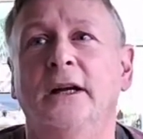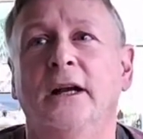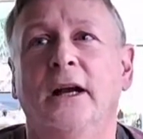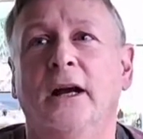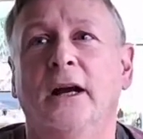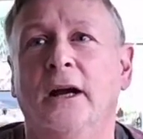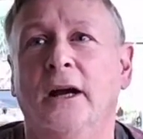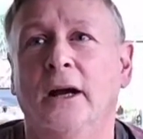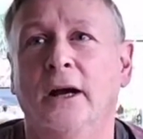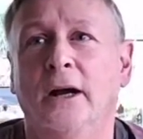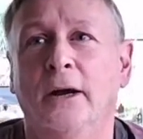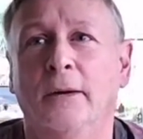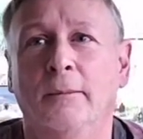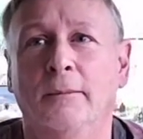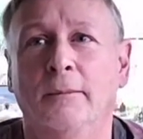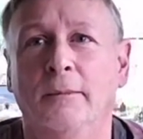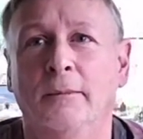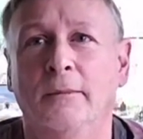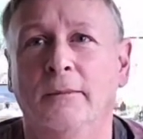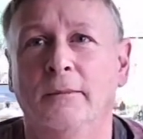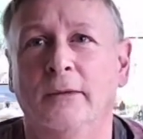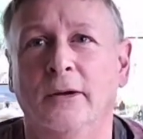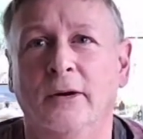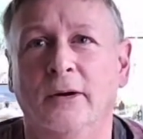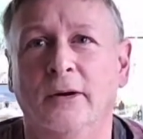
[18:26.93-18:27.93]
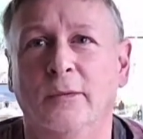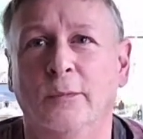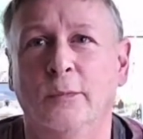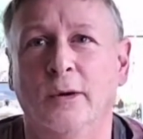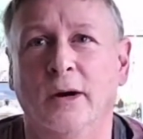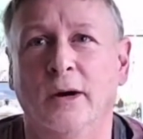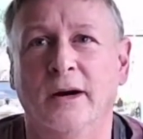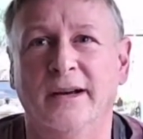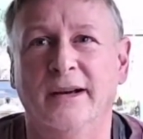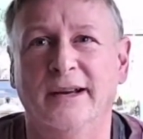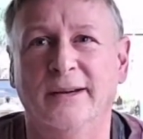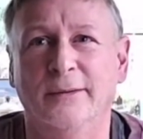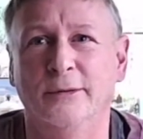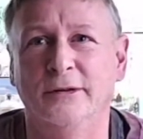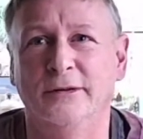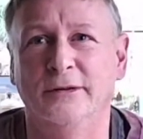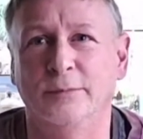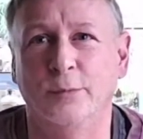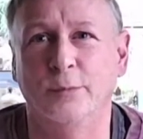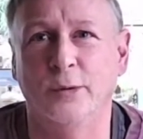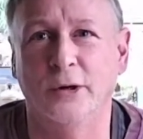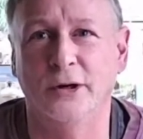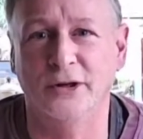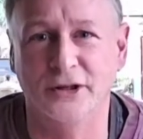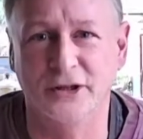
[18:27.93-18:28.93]
Well, it
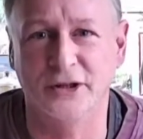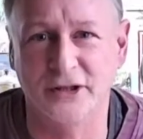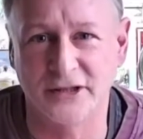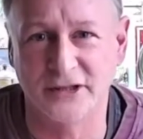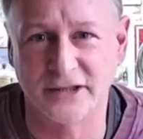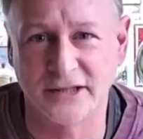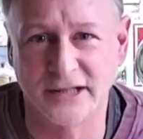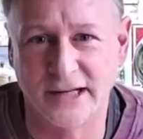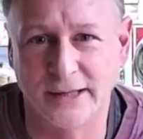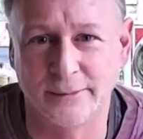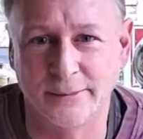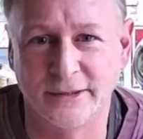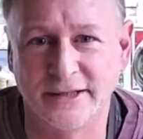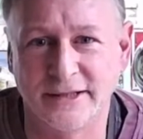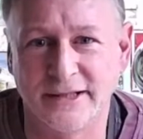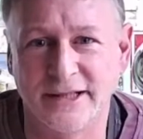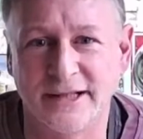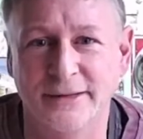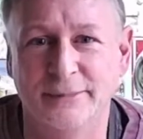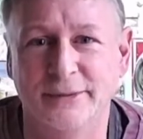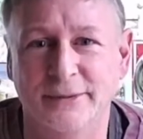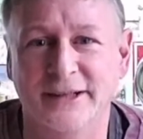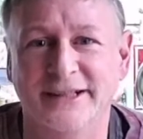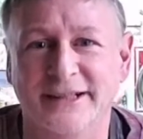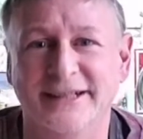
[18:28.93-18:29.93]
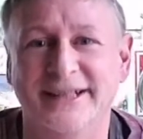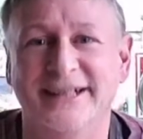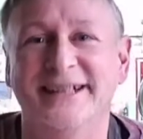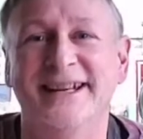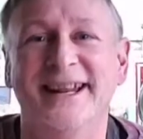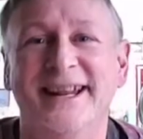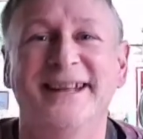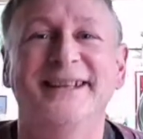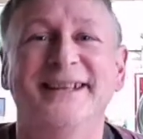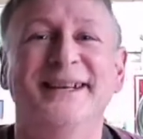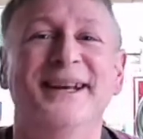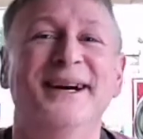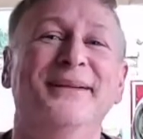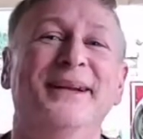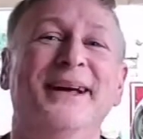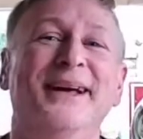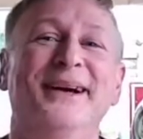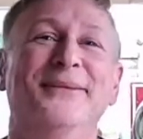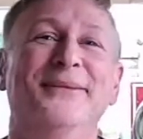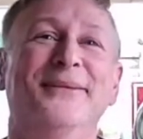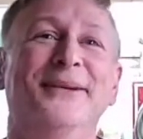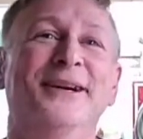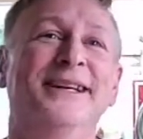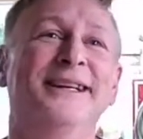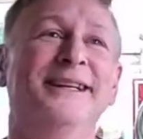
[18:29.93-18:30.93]
was worded as a cup of tea, but it didn't end up
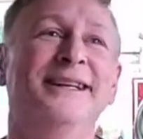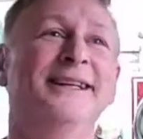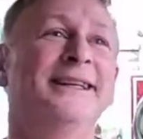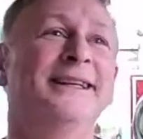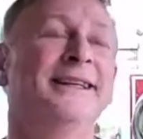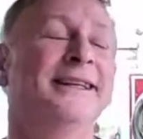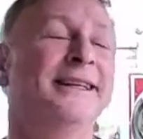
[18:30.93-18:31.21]
that way.